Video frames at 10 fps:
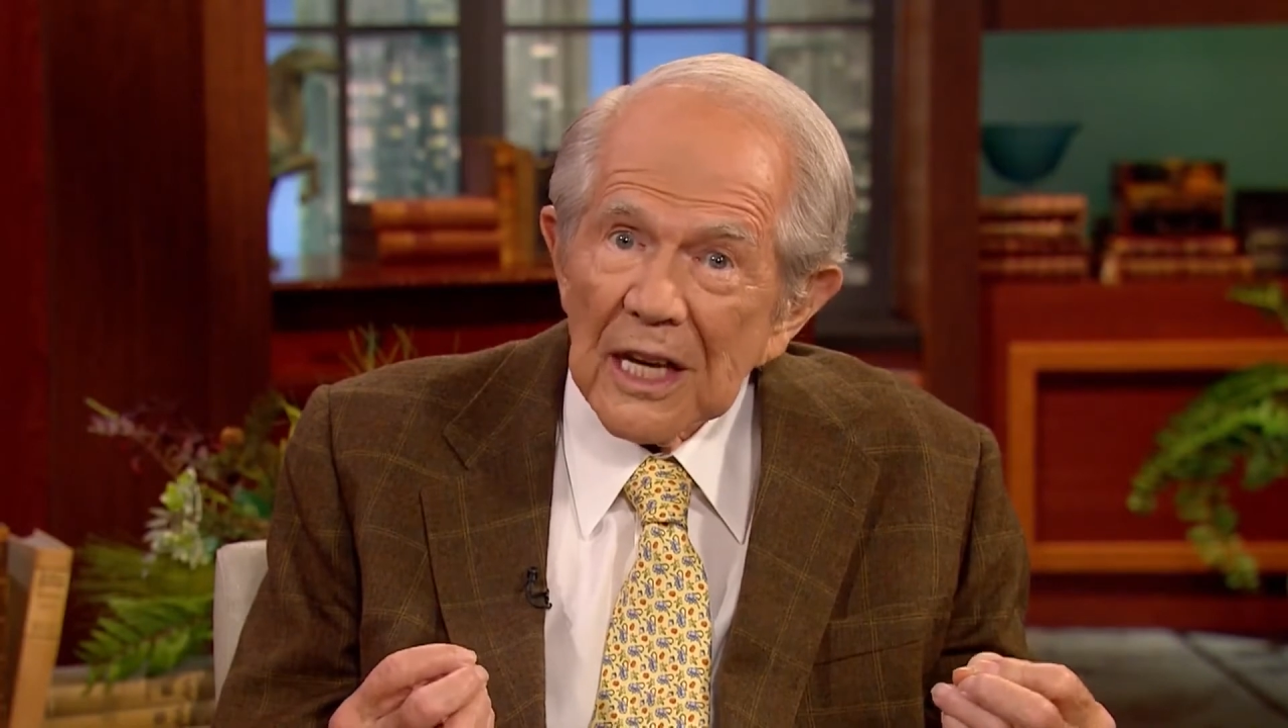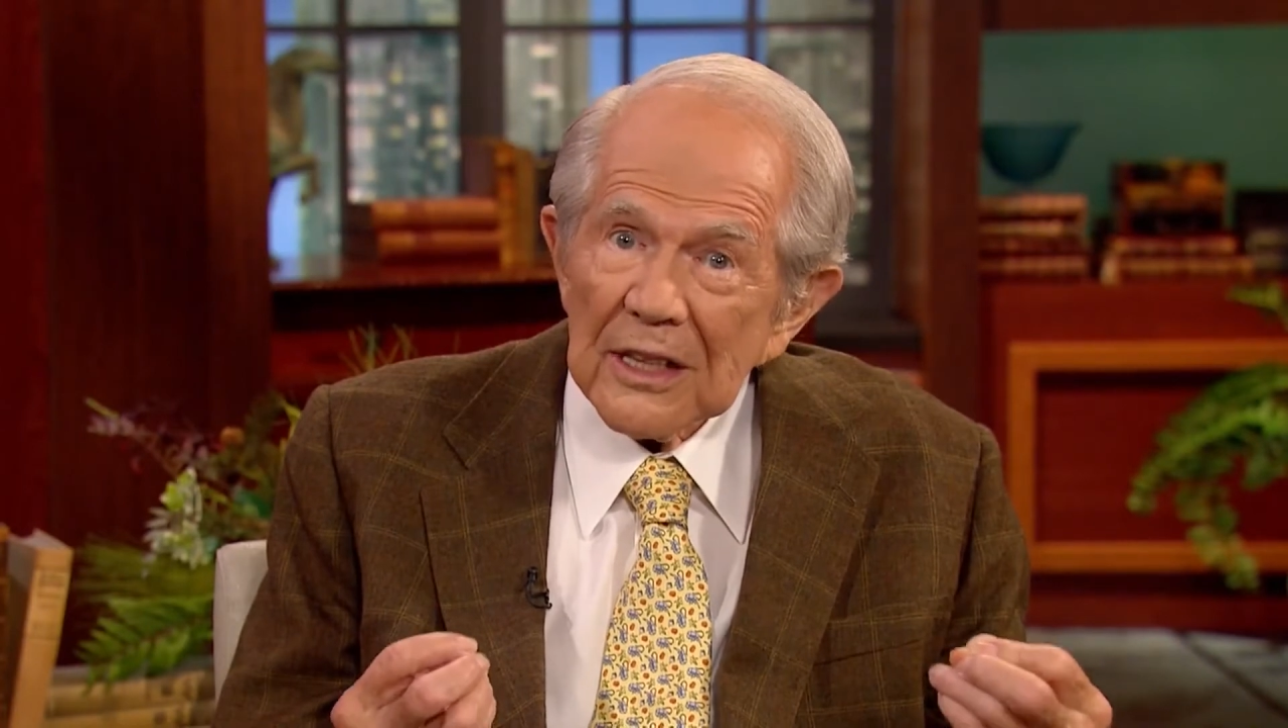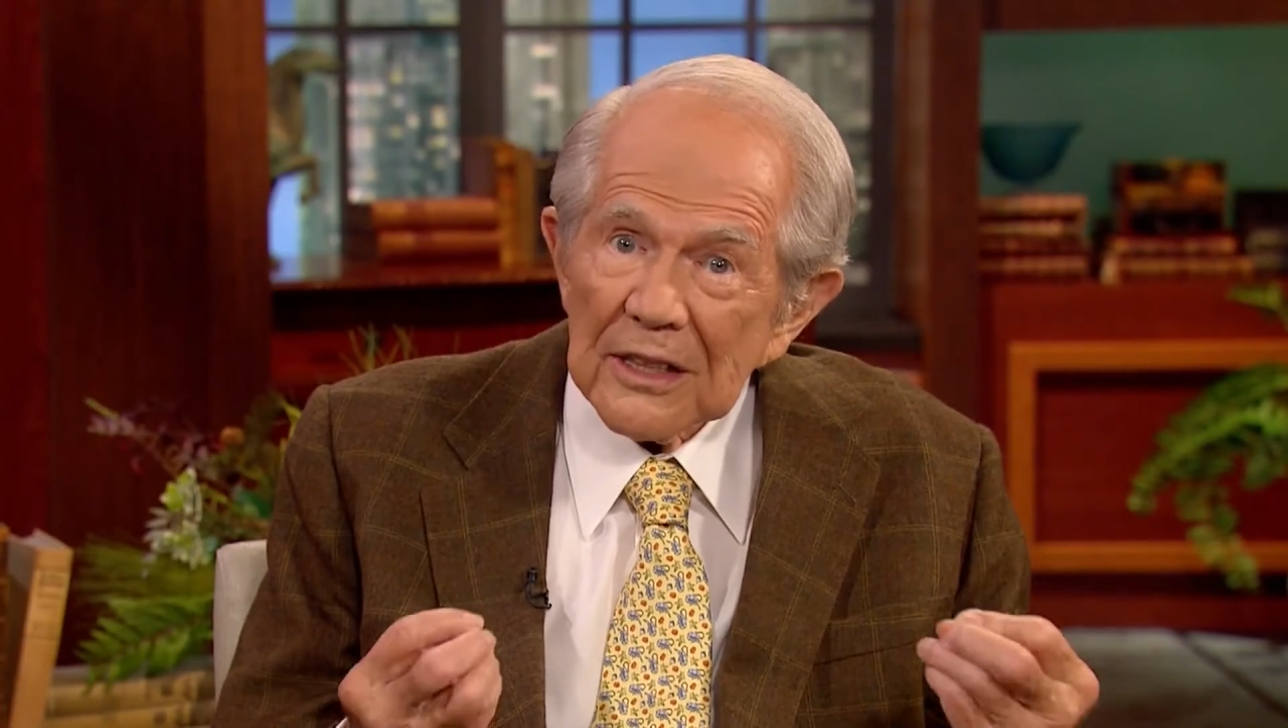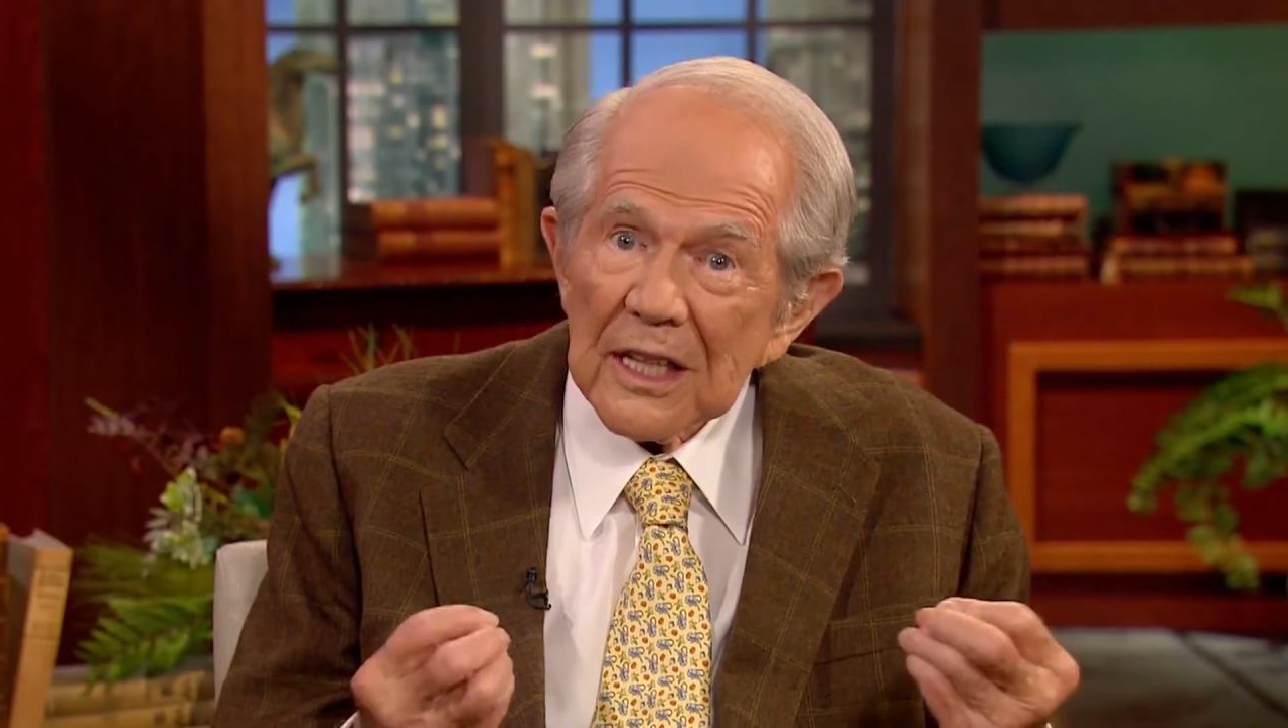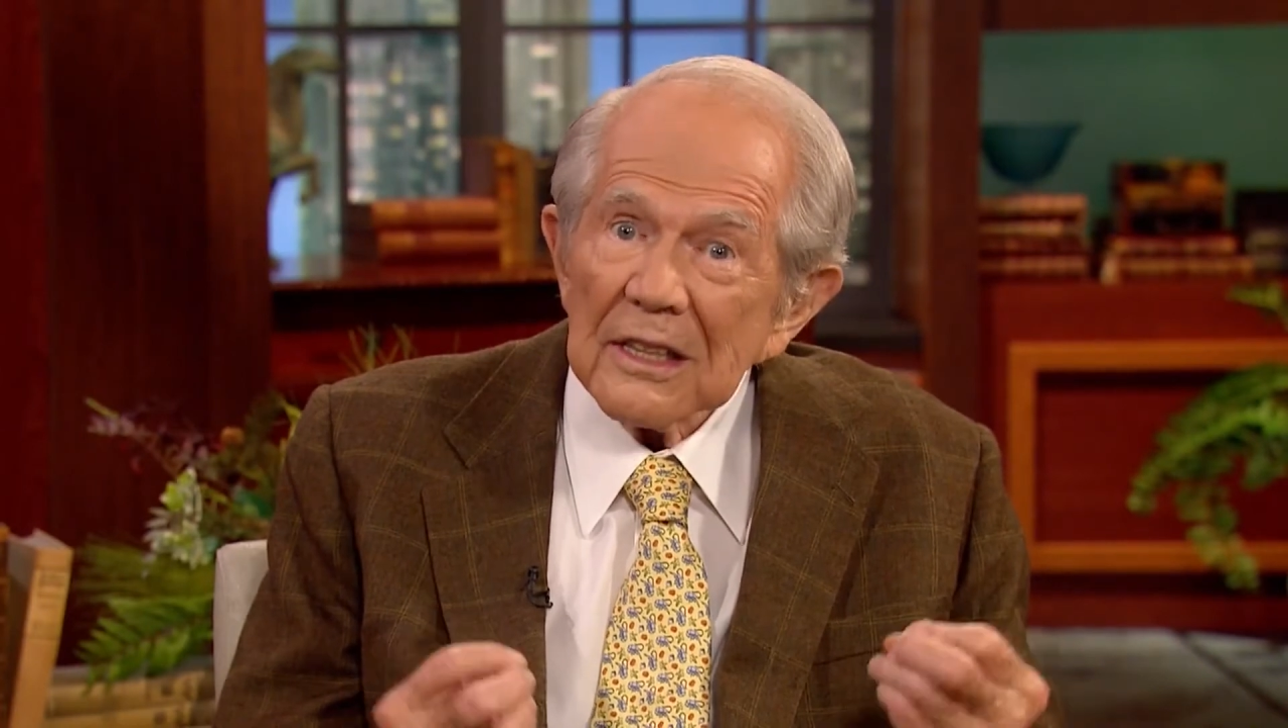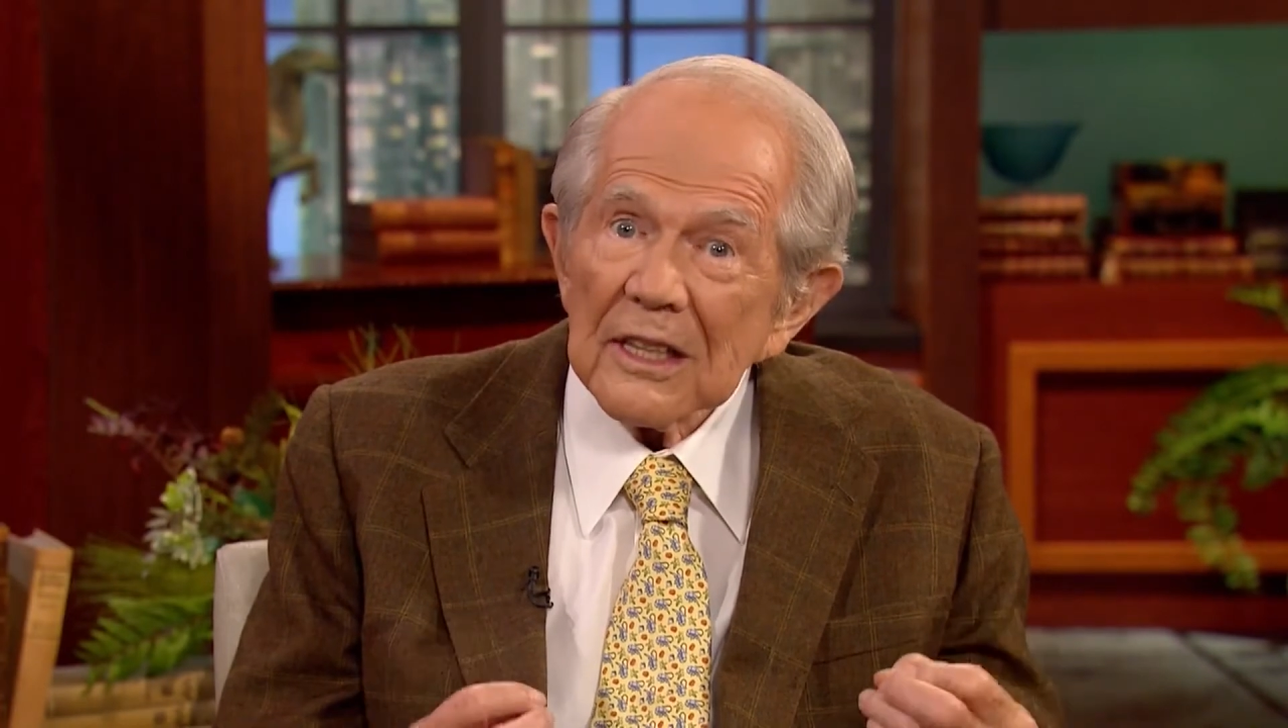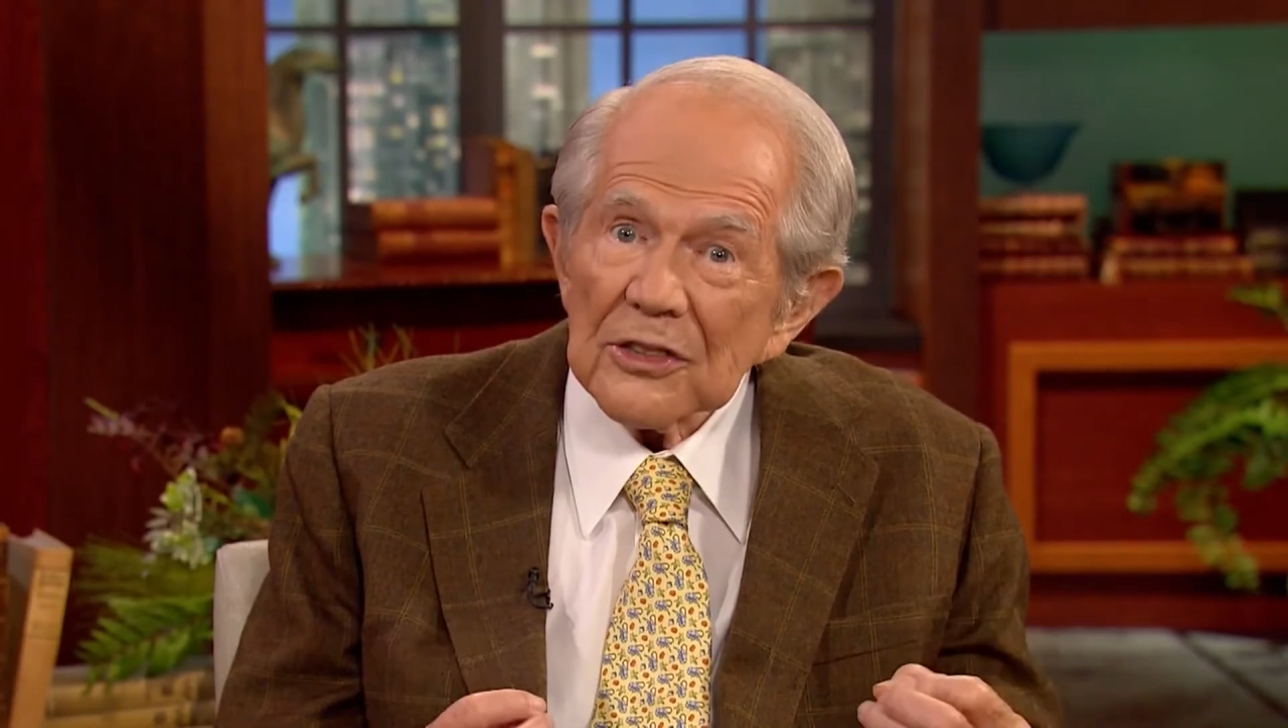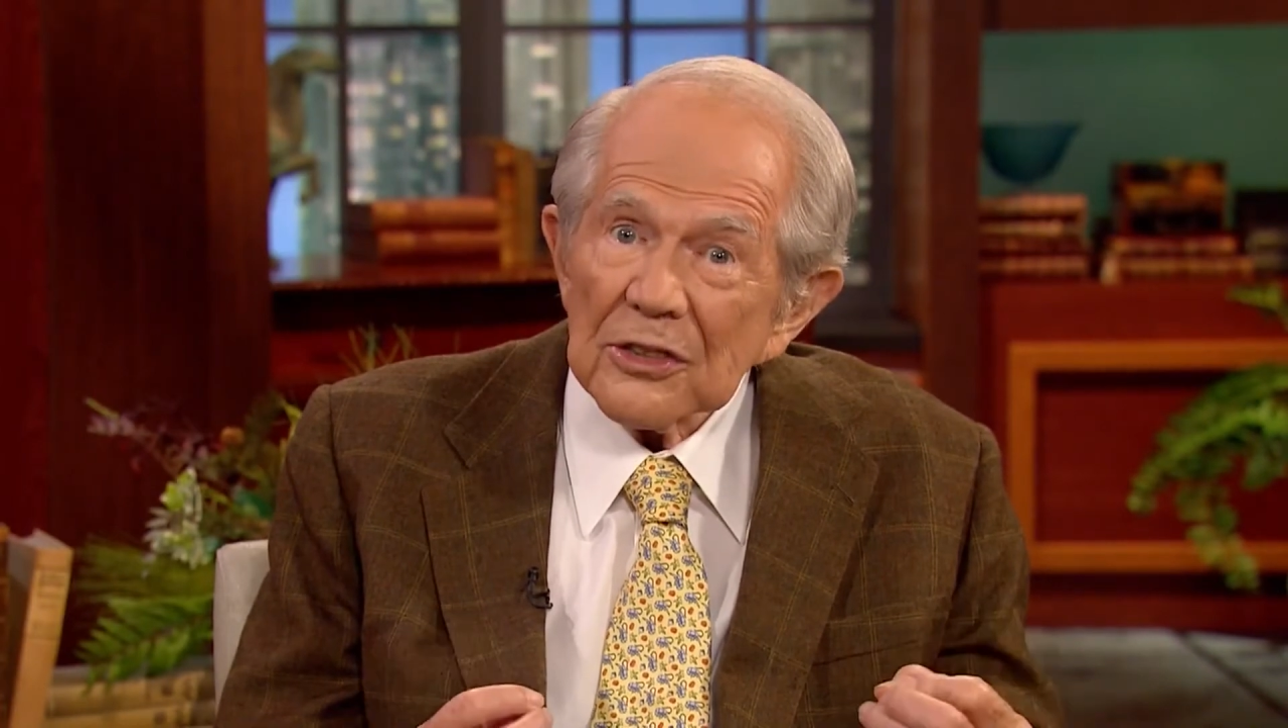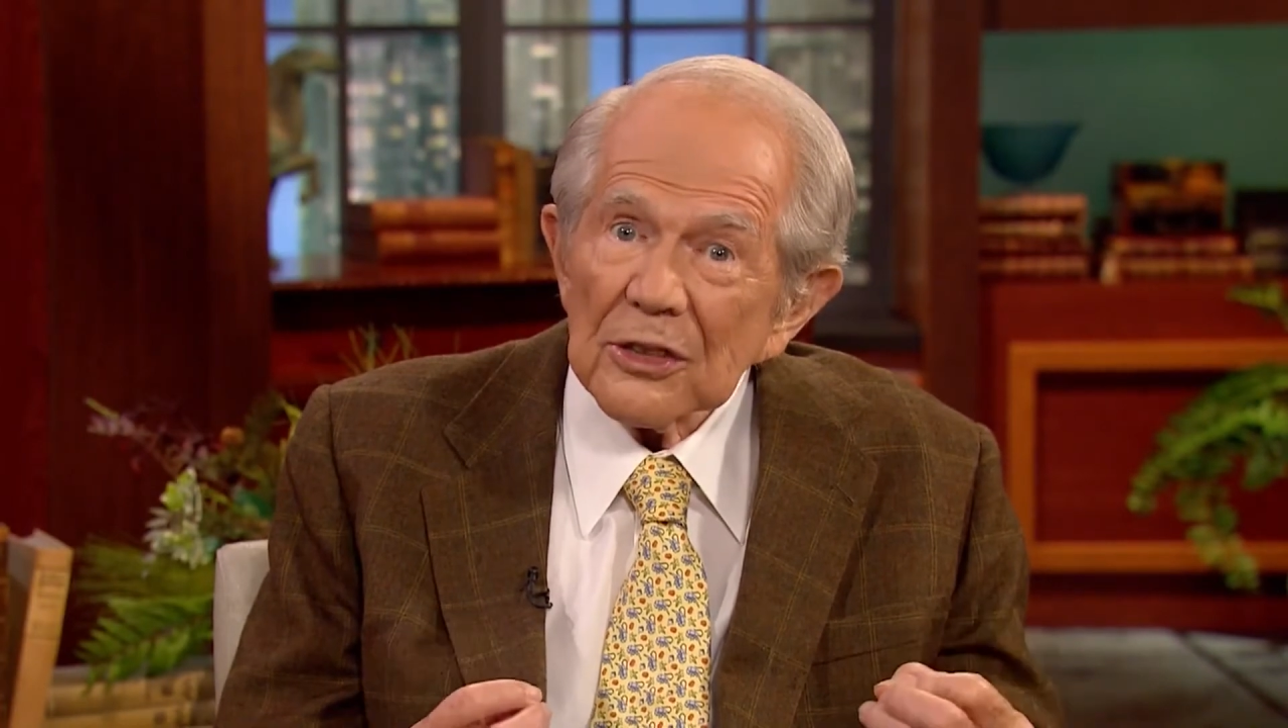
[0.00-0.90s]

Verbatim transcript: and take not your